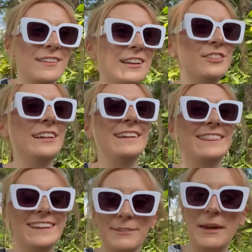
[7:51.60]
literally
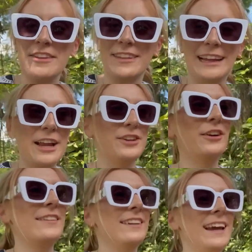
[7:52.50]
the best thing, and you
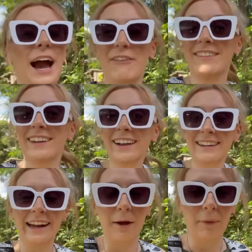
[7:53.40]
can see how
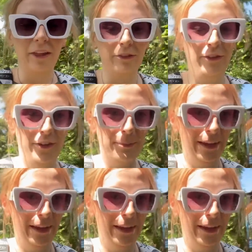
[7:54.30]
excited I am by the first